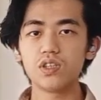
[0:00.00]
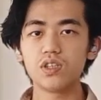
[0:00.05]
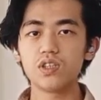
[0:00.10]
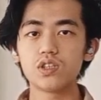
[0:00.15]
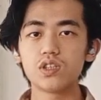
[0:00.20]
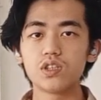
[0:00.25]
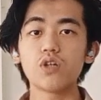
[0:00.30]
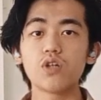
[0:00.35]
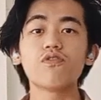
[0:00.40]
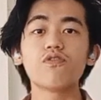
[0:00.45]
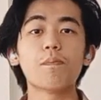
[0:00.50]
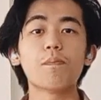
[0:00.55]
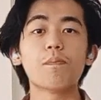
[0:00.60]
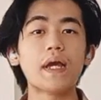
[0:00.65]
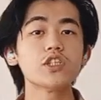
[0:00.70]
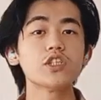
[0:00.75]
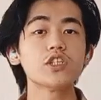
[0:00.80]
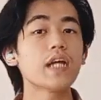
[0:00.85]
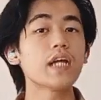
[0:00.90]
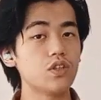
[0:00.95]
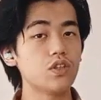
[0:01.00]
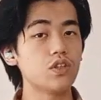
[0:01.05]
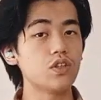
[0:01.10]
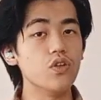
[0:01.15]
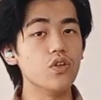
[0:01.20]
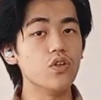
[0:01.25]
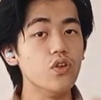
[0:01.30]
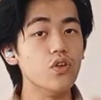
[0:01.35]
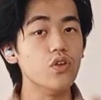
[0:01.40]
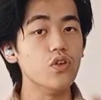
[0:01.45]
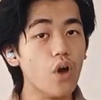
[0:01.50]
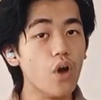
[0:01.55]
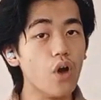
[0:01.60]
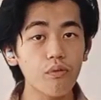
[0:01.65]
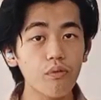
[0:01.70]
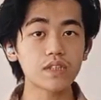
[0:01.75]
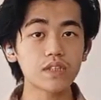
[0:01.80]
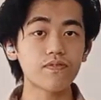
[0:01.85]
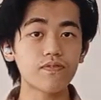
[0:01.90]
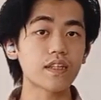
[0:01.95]
So if the patient has no
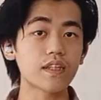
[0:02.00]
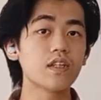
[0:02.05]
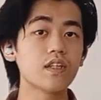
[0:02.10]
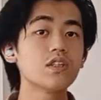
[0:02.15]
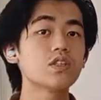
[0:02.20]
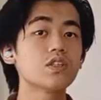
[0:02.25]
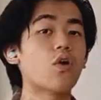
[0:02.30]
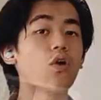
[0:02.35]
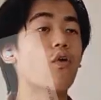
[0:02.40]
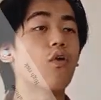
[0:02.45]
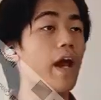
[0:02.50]
risk factors or